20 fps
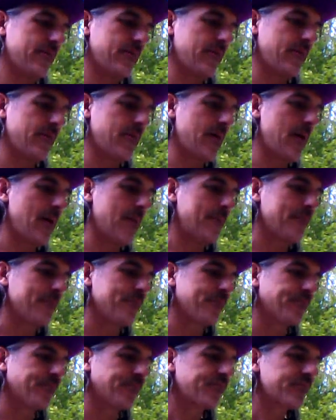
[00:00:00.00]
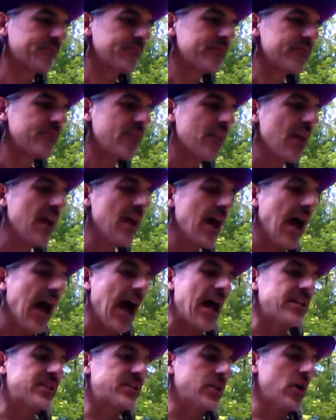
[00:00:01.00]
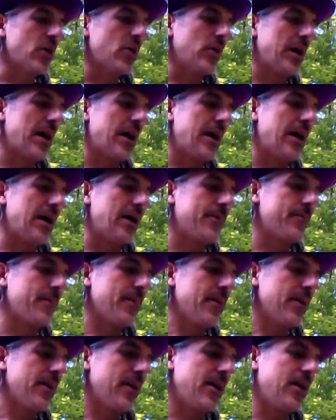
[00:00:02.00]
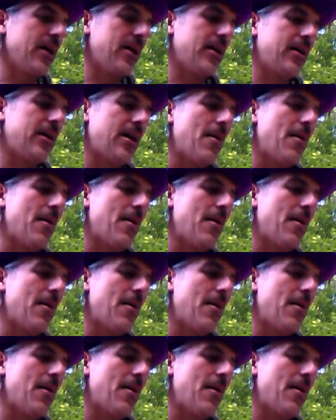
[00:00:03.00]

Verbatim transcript: Okay. And so uh, uh, a